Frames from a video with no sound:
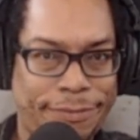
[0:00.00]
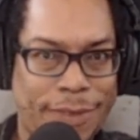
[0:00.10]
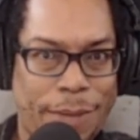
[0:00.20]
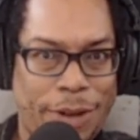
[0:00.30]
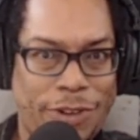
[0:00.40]

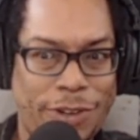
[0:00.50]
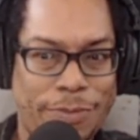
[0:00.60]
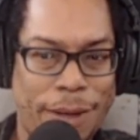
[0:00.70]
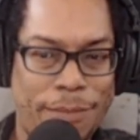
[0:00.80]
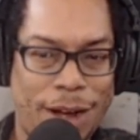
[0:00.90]
I bet you it's
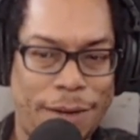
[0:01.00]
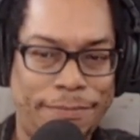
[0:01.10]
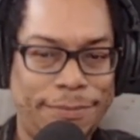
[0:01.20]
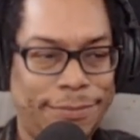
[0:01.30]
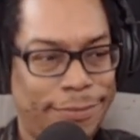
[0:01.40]
my mom.
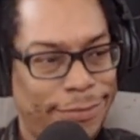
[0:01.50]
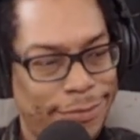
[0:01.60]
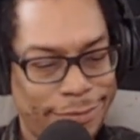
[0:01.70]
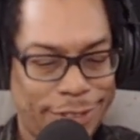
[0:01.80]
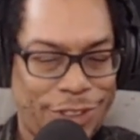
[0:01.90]

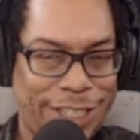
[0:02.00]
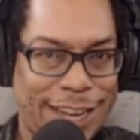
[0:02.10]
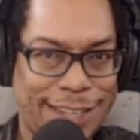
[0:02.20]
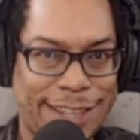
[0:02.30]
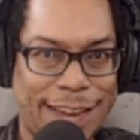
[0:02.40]
She
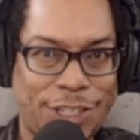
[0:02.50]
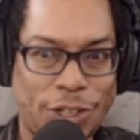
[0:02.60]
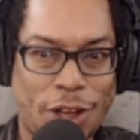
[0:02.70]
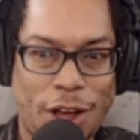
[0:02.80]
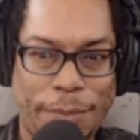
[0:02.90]
does that. She'll
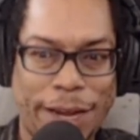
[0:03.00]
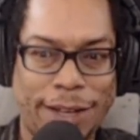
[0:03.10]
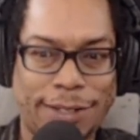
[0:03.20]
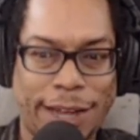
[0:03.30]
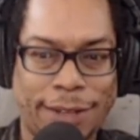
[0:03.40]
call me, and
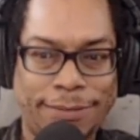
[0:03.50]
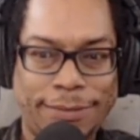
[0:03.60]
it's like,